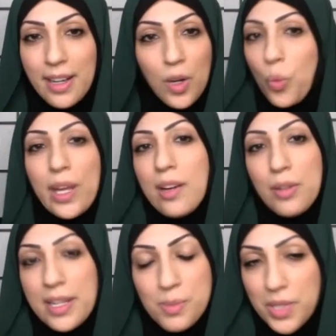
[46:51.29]
We don't,
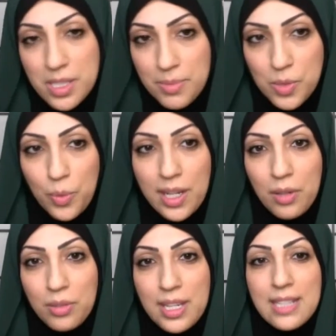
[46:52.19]
as Muslims, we
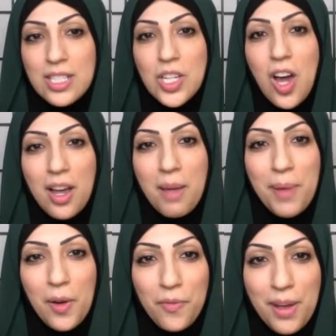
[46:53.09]
don't need to talk
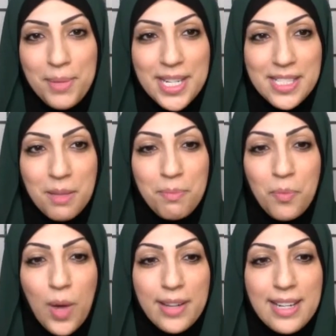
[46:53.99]
about feminism
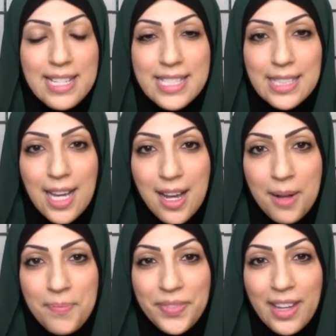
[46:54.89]
when Islam